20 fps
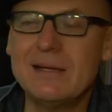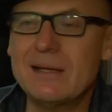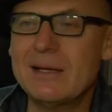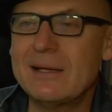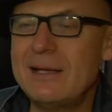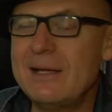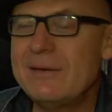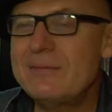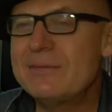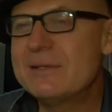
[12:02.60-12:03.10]
you know, I
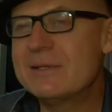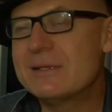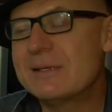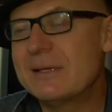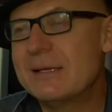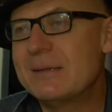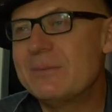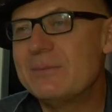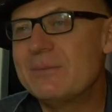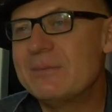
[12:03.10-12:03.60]
left
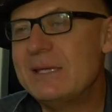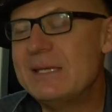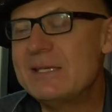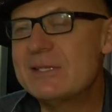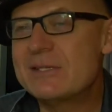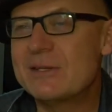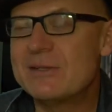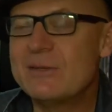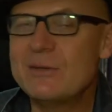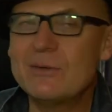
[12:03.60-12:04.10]
um,
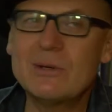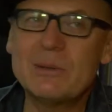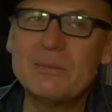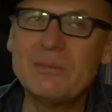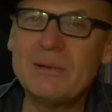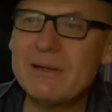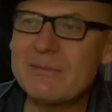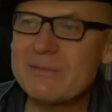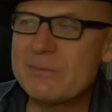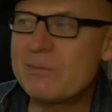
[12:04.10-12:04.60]
Eastern
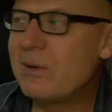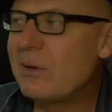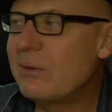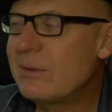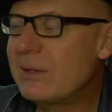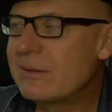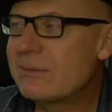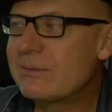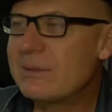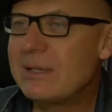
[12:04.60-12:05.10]
Europe, left
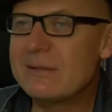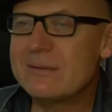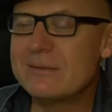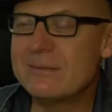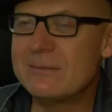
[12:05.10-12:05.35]
Poland when I,